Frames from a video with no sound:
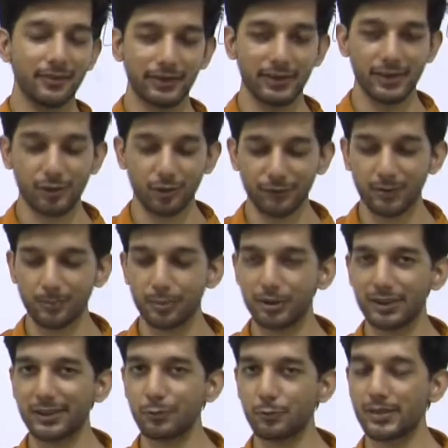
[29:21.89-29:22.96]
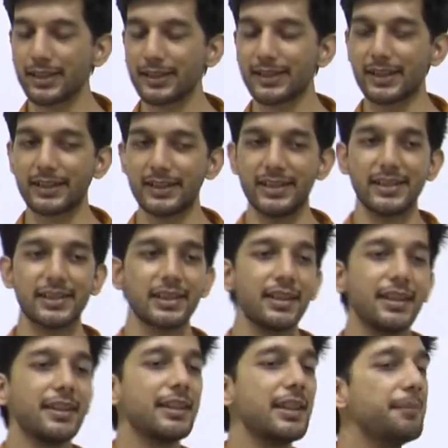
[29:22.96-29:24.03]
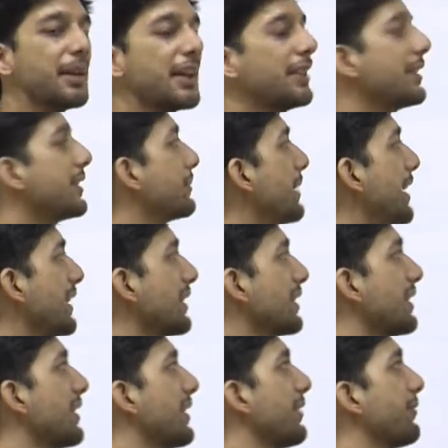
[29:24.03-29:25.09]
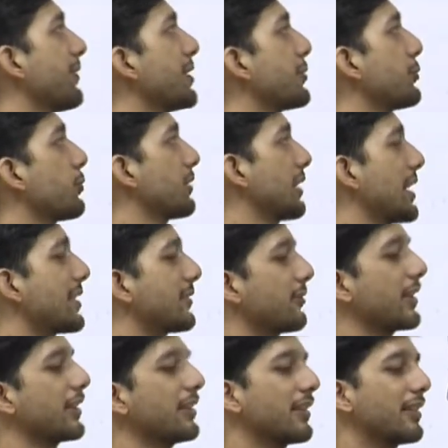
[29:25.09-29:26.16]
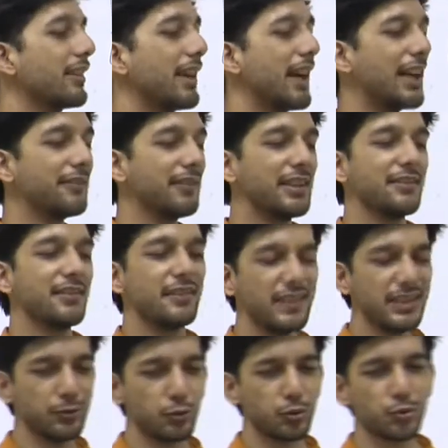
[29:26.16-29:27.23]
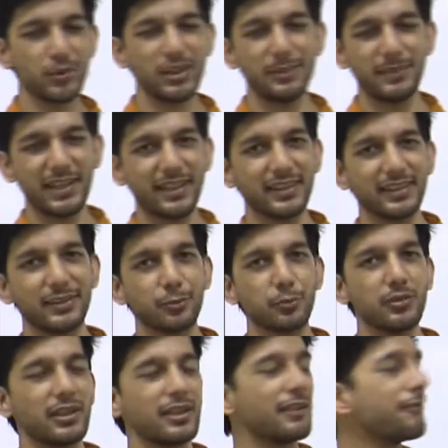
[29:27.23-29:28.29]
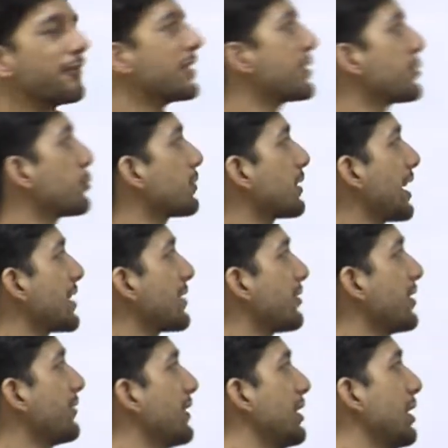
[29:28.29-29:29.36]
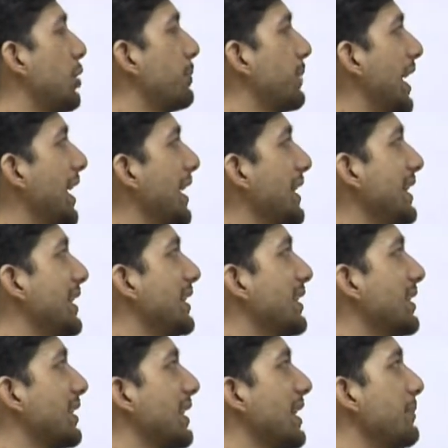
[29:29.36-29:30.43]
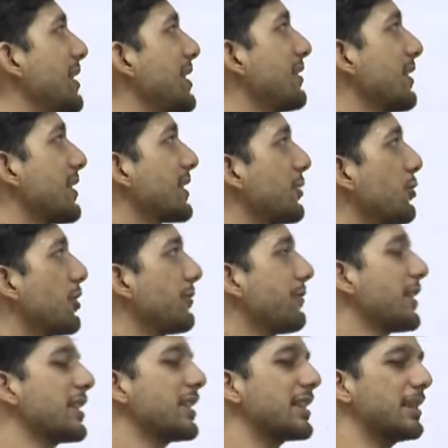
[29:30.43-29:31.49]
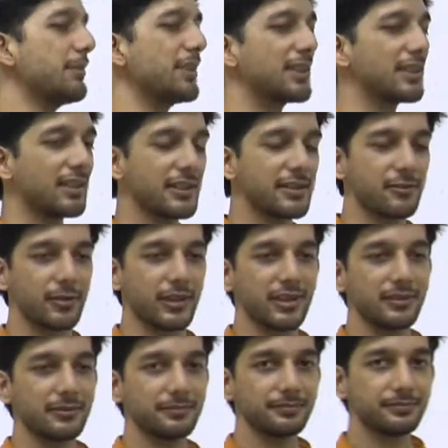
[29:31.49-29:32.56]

the soft computing tools and techniques, they might make a reference to clustering, and whenever we usually make into a reference to clustering, we apply either a k-means clustering or a fuzzy c-means clustering.